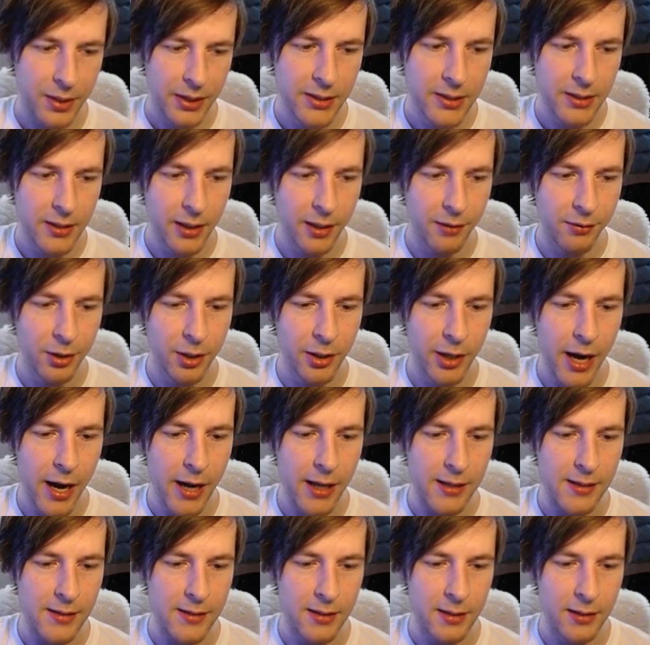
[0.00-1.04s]
Let's click for
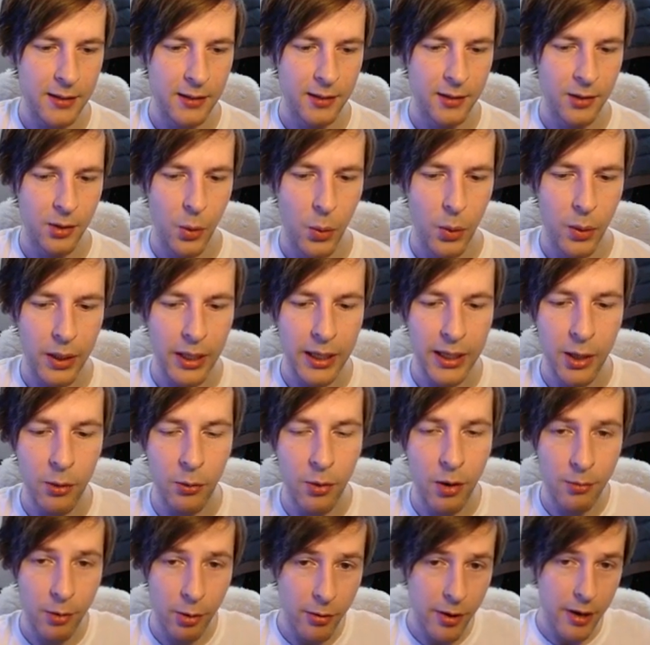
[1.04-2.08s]
credits. We can get
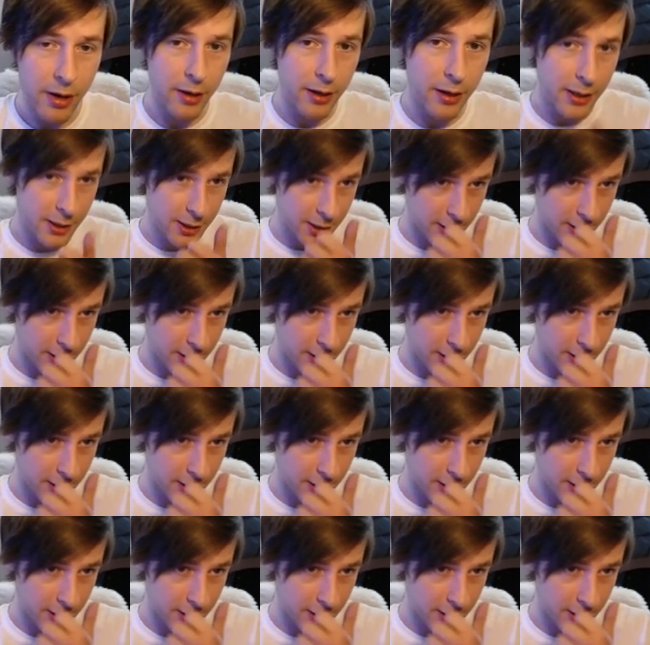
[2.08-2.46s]
one more run on